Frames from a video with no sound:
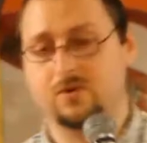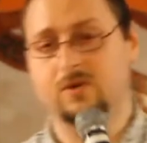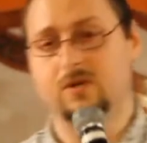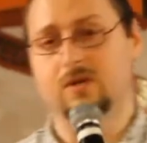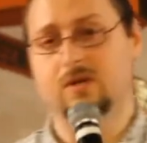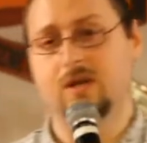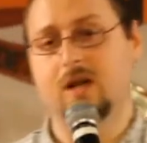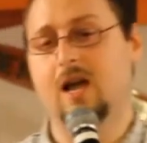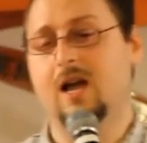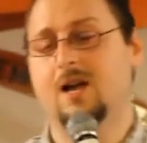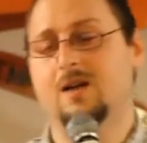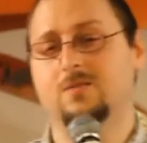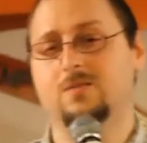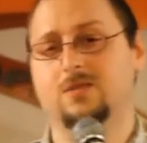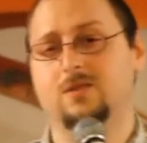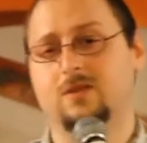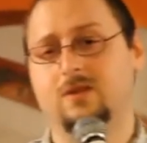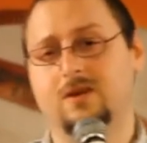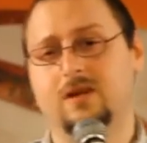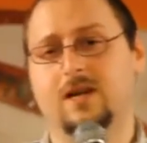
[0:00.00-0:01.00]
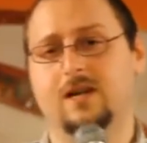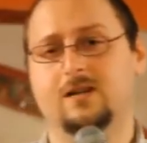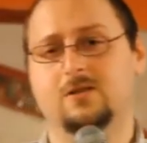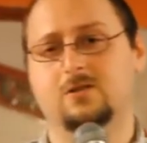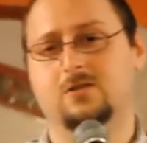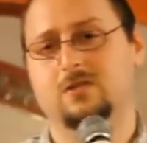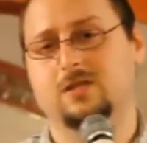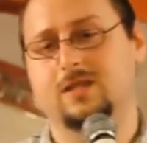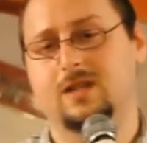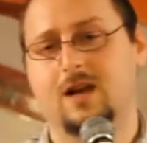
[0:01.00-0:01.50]
going to die but not
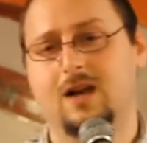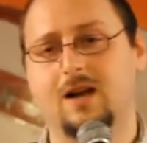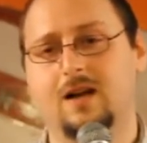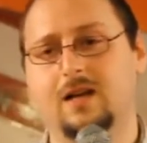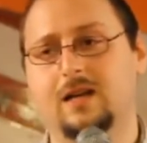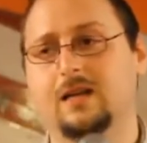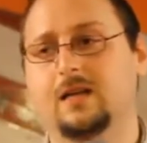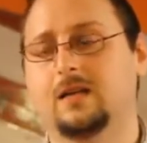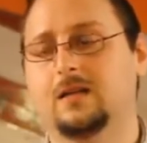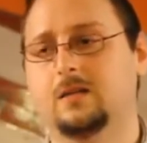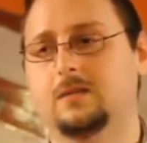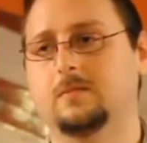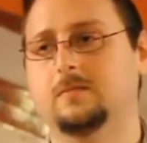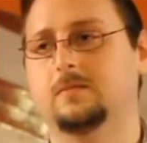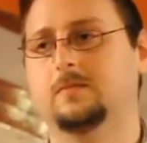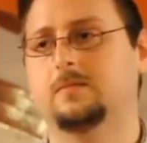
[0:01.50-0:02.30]
actually dying.